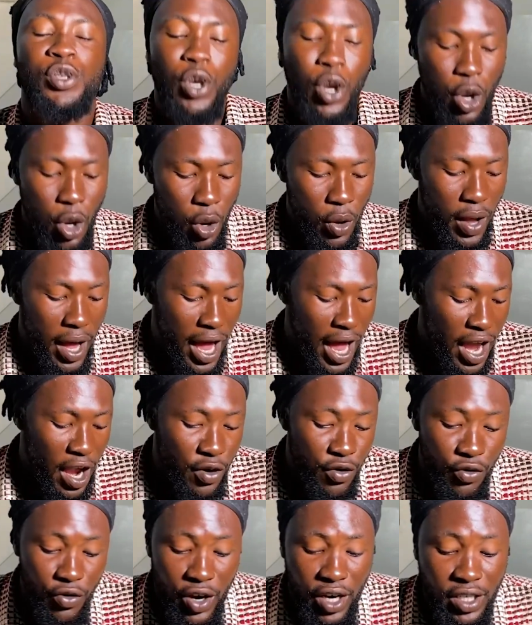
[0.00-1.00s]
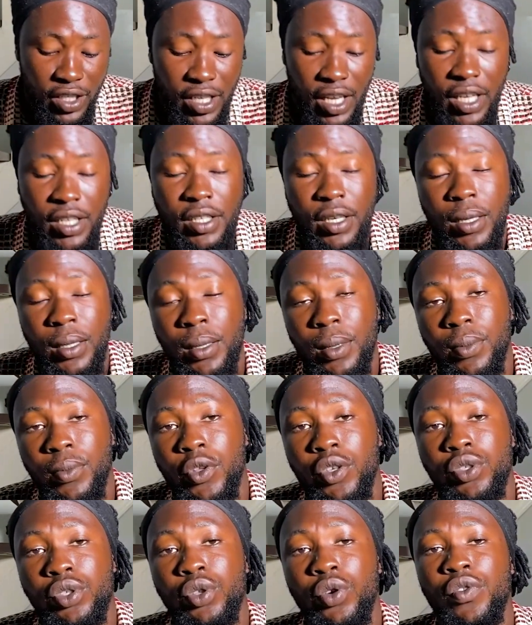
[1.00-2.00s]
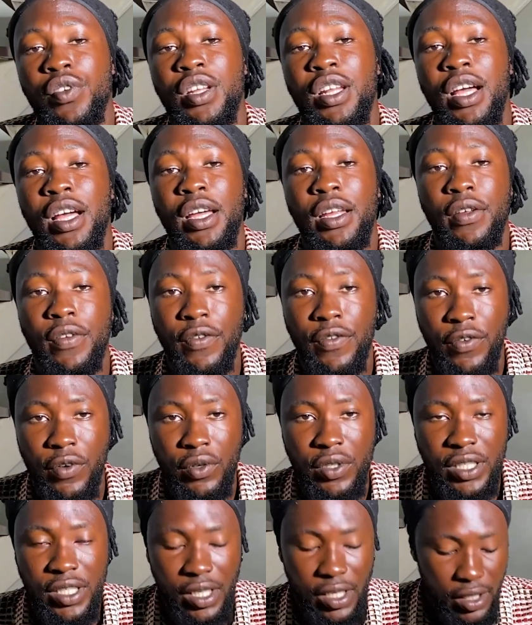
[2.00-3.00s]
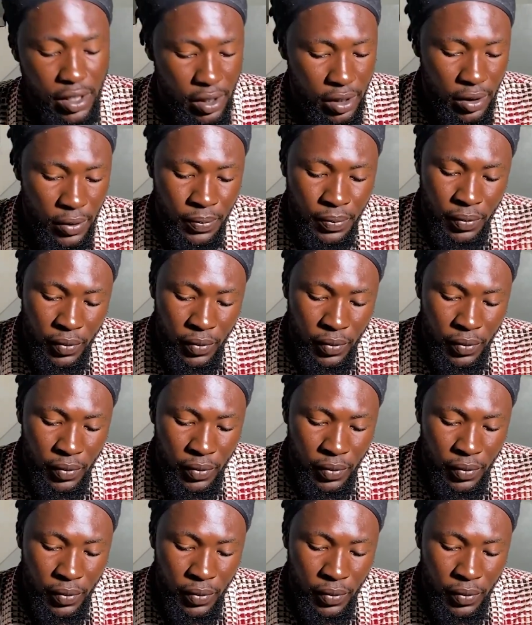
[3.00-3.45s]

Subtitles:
So I rated the storyline a 14,